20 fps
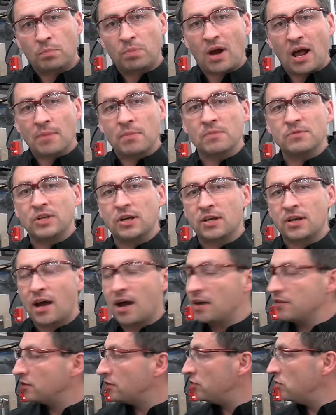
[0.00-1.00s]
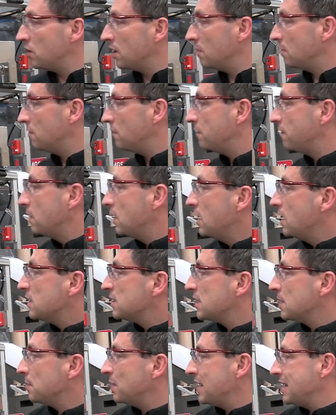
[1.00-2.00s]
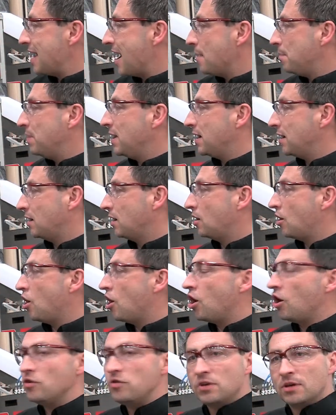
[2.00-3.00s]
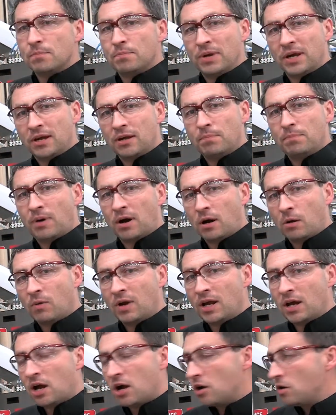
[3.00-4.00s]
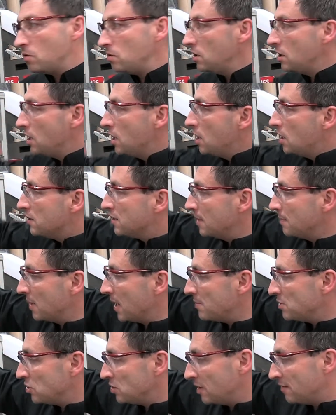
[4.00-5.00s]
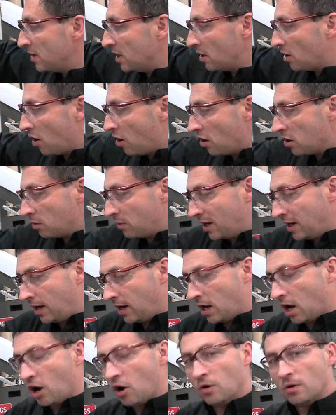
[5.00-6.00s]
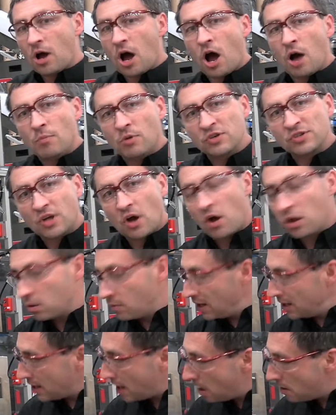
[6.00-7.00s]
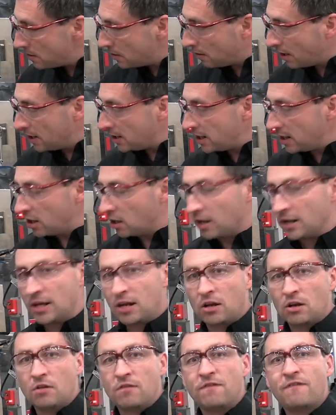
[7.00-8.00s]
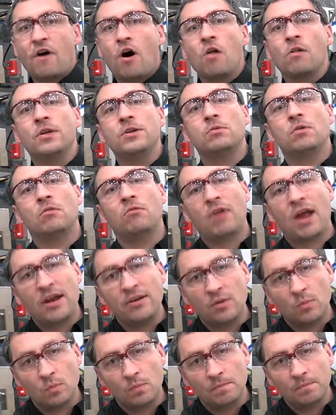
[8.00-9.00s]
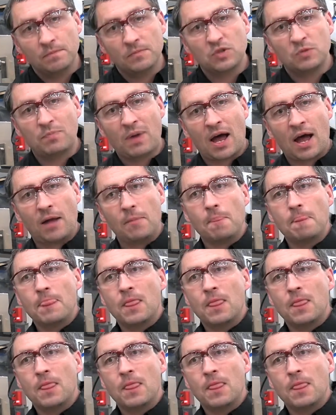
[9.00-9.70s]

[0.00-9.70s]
problems they cause is you can simply not pick it at all. You can pick it part way out. Sometimes you'll even get it all the way out and almost all the way down to right here, and then it'll fall into a random spot